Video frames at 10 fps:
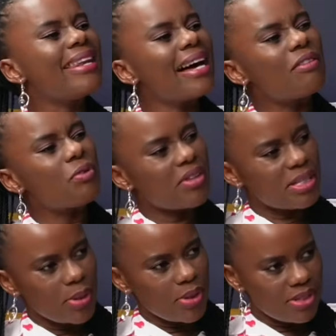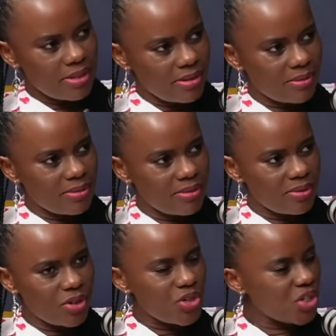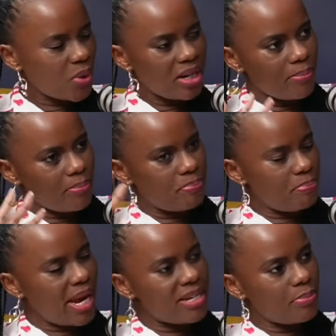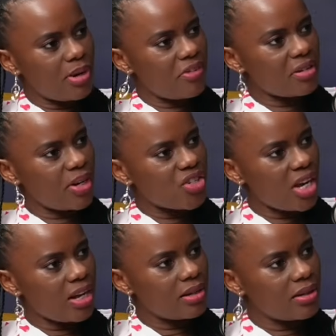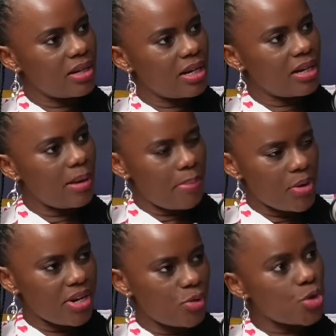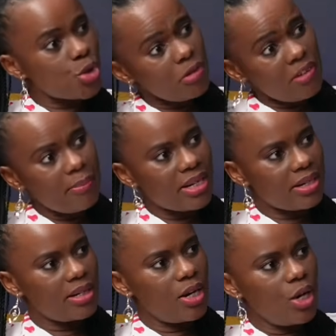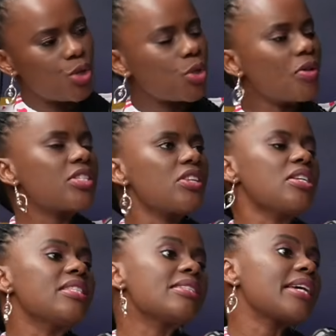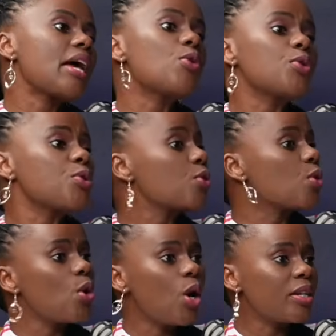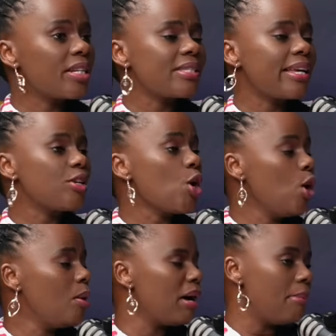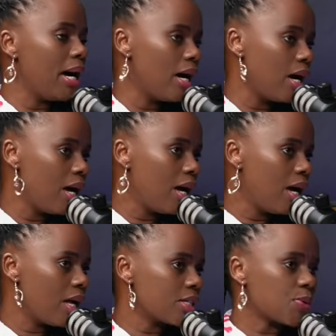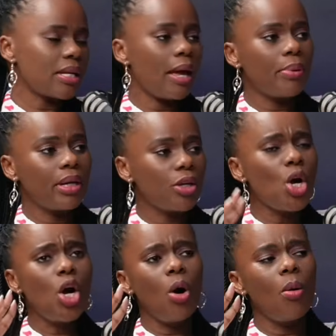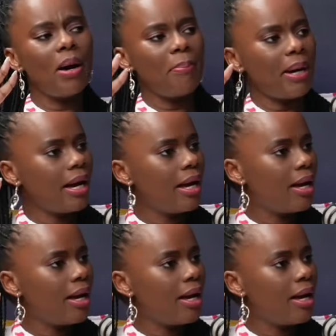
love with this person, you just want to paint a perfect picture mm. about him to your family. So there are certain things that I could not go on and say, yo, mama, yes. is what's yeah. happening. Yo, papa,